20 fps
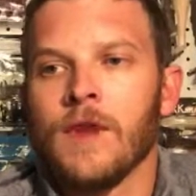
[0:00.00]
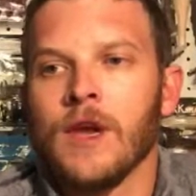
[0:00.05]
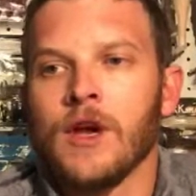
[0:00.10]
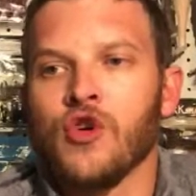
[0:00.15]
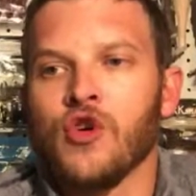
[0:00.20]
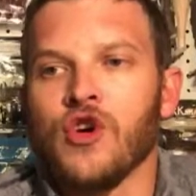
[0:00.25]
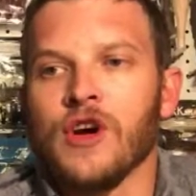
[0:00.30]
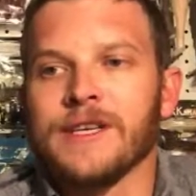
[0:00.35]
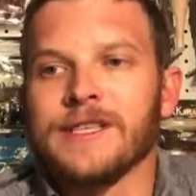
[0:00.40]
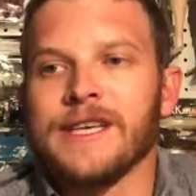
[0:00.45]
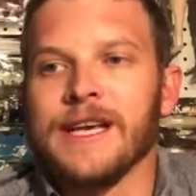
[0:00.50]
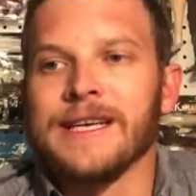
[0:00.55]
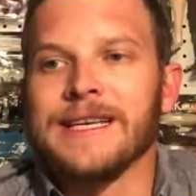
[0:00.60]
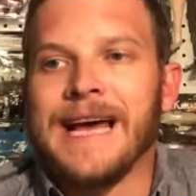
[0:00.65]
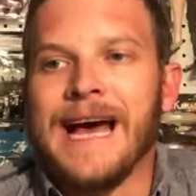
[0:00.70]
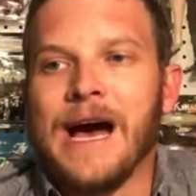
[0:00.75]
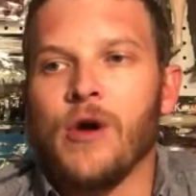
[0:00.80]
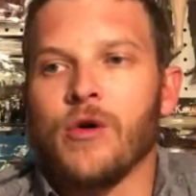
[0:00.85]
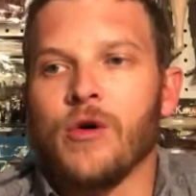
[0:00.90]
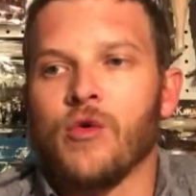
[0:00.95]
Chris says,
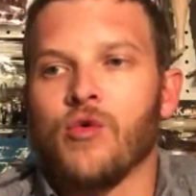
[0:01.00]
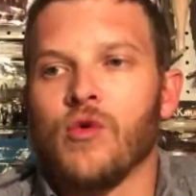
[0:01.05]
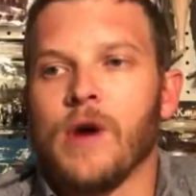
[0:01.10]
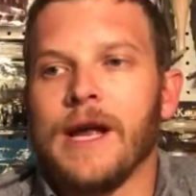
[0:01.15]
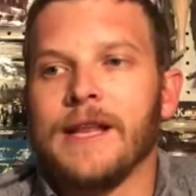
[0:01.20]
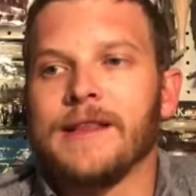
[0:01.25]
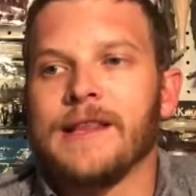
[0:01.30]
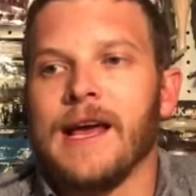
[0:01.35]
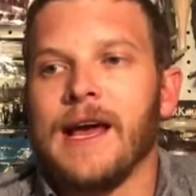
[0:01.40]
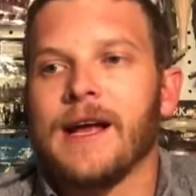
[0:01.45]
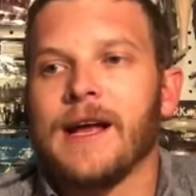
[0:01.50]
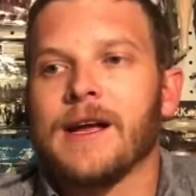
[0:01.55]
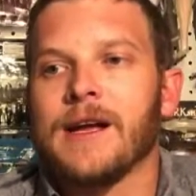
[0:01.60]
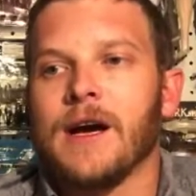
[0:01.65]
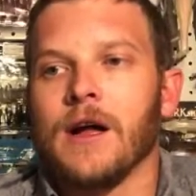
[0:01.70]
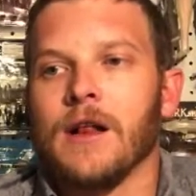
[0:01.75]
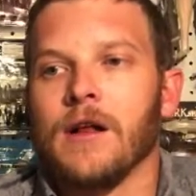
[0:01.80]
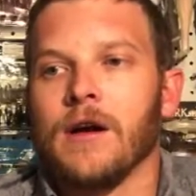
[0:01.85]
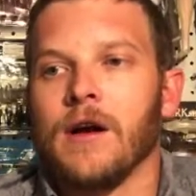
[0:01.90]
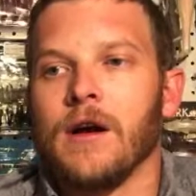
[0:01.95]
how to write that
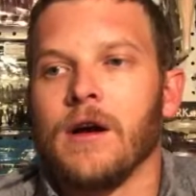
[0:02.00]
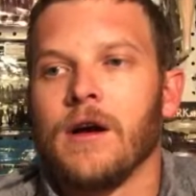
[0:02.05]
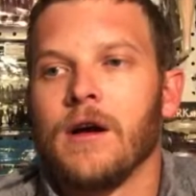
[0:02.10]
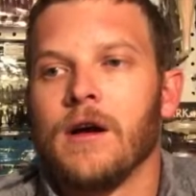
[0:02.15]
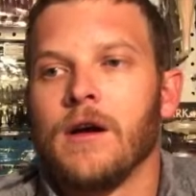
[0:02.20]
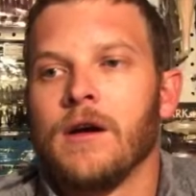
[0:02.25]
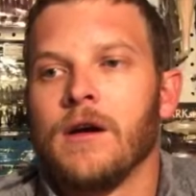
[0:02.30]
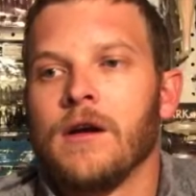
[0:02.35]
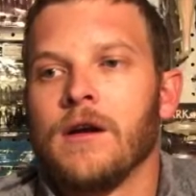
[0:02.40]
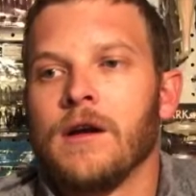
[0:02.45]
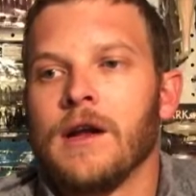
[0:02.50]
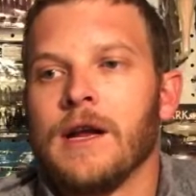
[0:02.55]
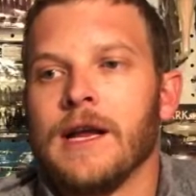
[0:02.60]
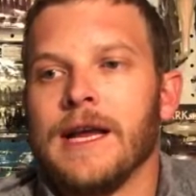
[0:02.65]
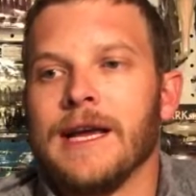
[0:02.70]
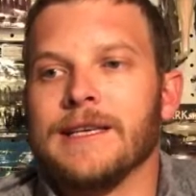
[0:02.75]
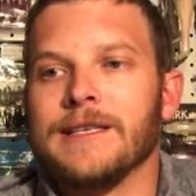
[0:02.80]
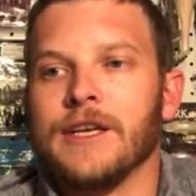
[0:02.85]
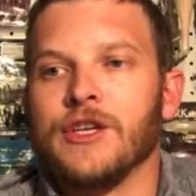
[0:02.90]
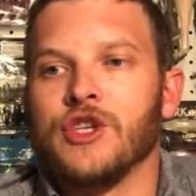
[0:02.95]
color
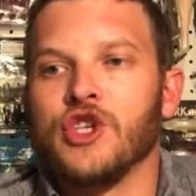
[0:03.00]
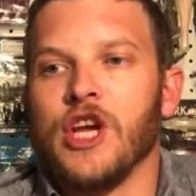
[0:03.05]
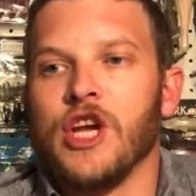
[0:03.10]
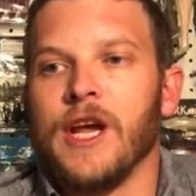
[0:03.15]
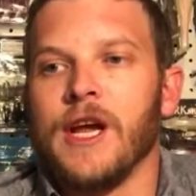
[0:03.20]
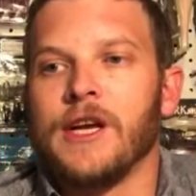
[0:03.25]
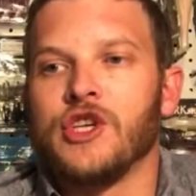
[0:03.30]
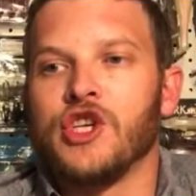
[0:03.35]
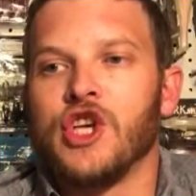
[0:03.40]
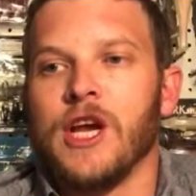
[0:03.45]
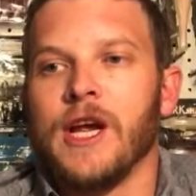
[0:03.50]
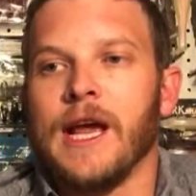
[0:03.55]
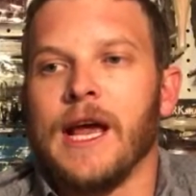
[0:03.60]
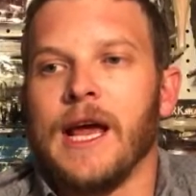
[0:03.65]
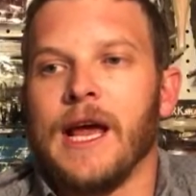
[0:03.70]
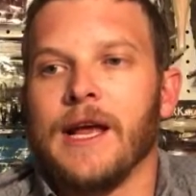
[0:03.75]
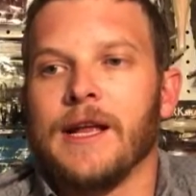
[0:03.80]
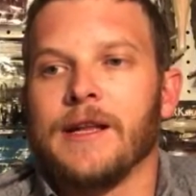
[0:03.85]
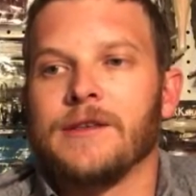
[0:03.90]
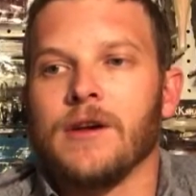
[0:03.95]
is a jig. Jig
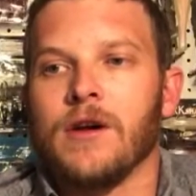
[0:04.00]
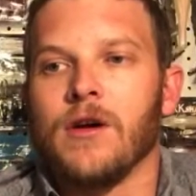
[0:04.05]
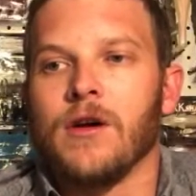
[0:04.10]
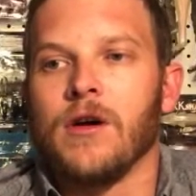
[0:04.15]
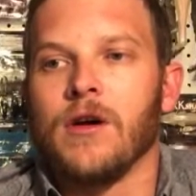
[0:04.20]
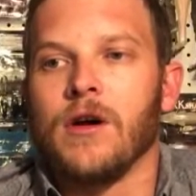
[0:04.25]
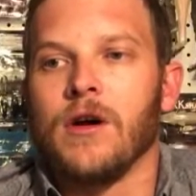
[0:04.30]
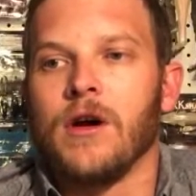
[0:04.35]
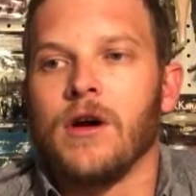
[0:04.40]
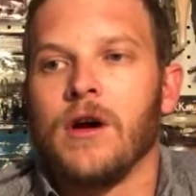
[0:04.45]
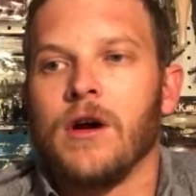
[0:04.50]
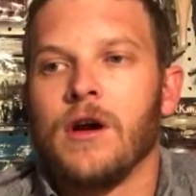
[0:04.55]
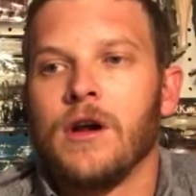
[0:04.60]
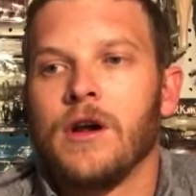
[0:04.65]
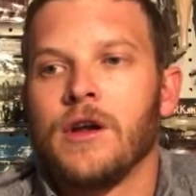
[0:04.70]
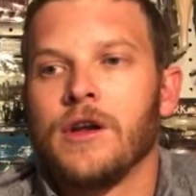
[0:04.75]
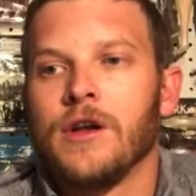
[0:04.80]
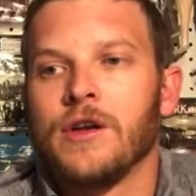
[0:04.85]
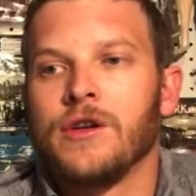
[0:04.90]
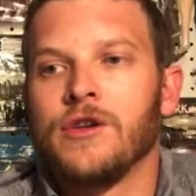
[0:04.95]
heads are
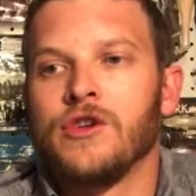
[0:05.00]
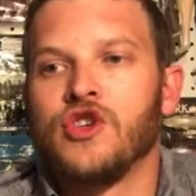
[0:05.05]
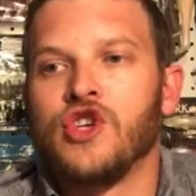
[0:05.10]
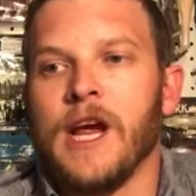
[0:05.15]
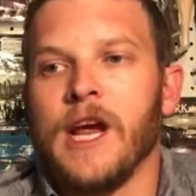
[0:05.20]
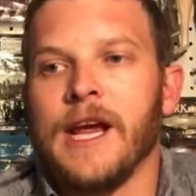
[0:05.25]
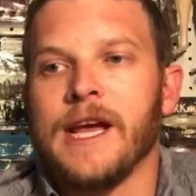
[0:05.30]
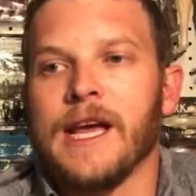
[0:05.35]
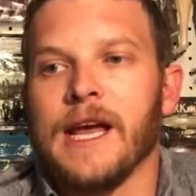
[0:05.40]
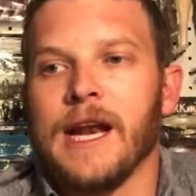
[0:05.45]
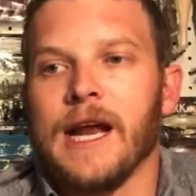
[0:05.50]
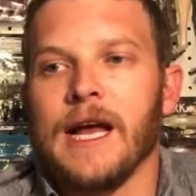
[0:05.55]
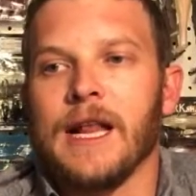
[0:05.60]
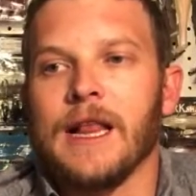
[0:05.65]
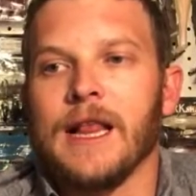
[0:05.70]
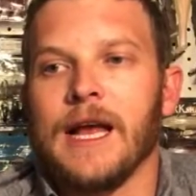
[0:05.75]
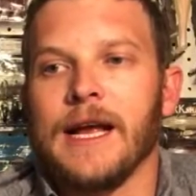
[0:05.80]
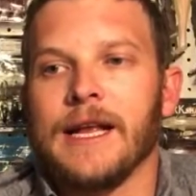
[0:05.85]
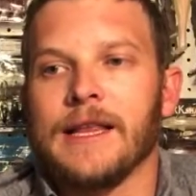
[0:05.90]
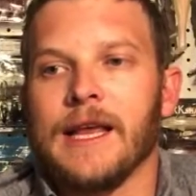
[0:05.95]
Jake and I
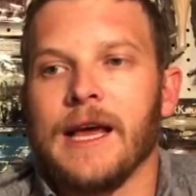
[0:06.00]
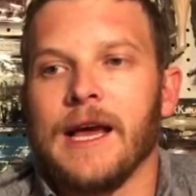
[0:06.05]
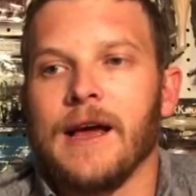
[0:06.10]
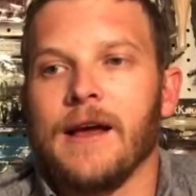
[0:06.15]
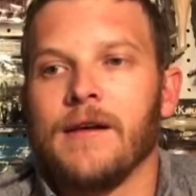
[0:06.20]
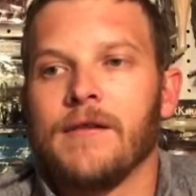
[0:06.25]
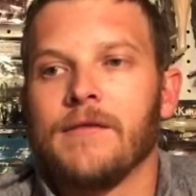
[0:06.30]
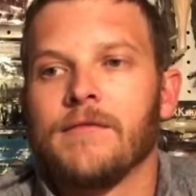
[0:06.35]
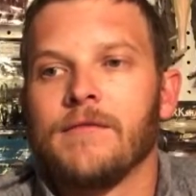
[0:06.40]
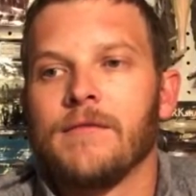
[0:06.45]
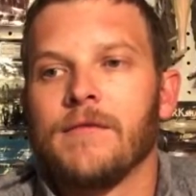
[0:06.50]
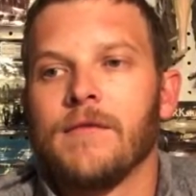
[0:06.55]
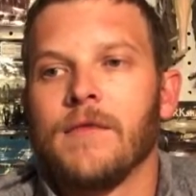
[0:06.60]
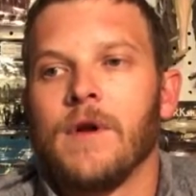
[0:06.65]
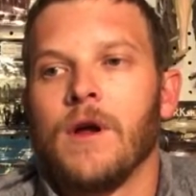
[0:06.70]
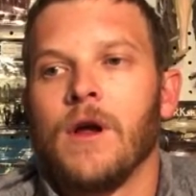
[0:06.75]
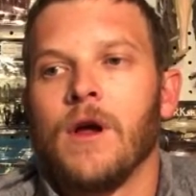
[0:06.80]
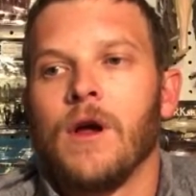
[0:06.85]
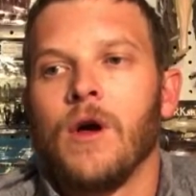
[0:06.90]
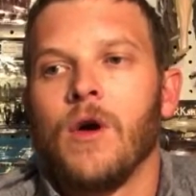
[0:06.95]
like that.
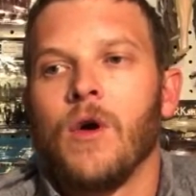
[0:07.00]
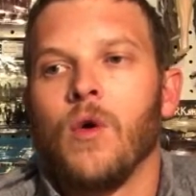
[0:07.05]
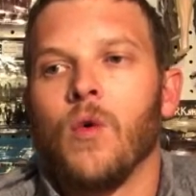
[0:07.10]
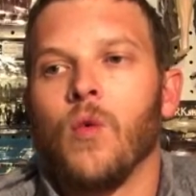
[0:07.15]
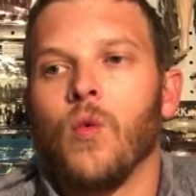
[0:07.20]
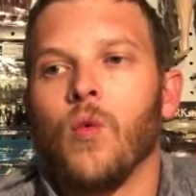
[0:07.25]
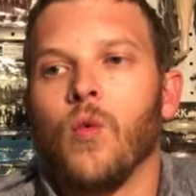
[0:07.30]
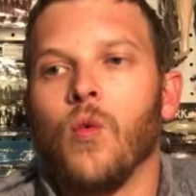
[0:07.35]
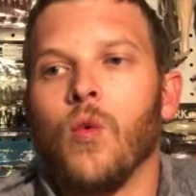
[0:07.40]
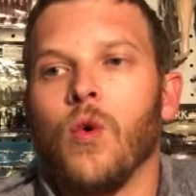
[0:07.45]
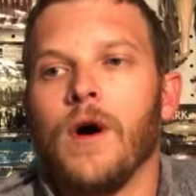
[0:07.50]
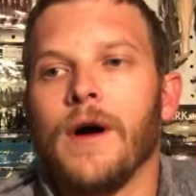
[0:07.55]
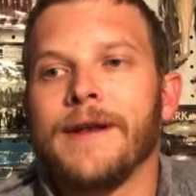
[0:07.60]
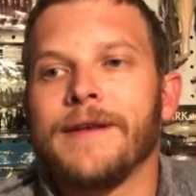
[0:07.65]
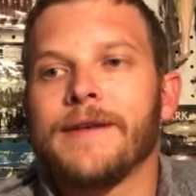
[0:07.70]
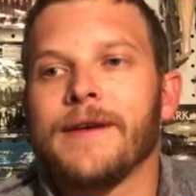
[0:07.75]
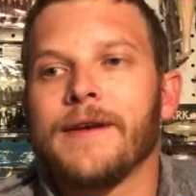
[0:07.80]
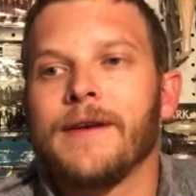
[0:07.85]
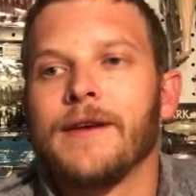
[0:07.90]
What?